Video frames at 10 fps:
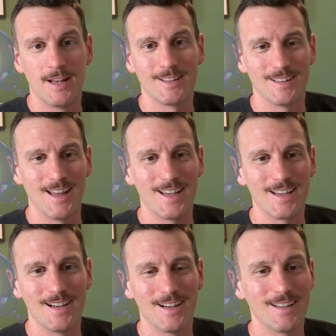like
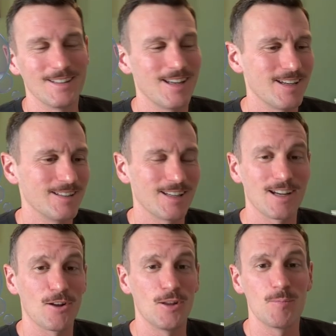a
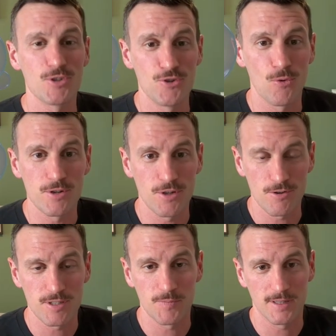Columbus, Georgia, or
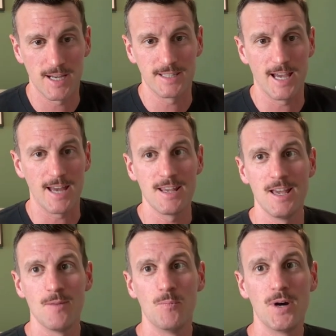something like that.
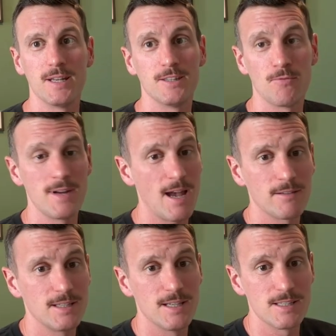But the
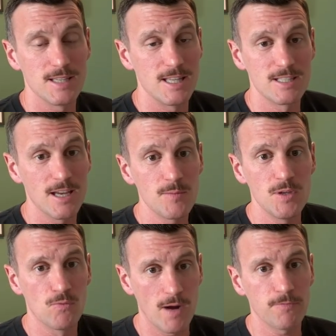reality is, it's going to be
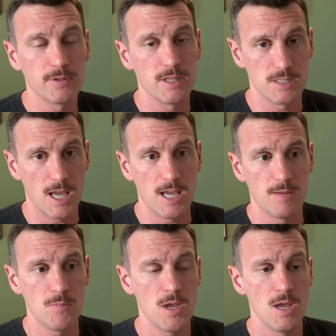roughly the same
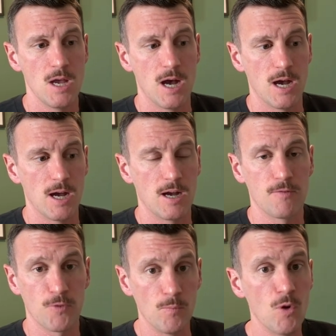
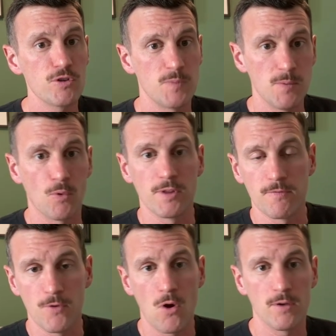for most people that
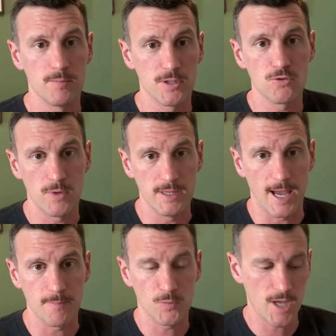fall in between that.
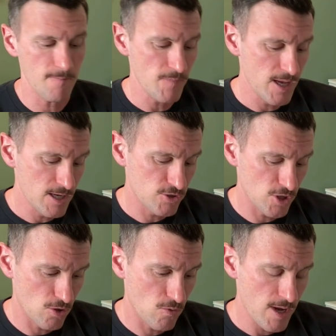Okay,
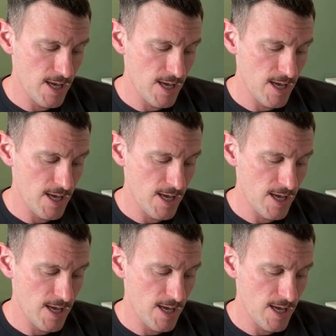so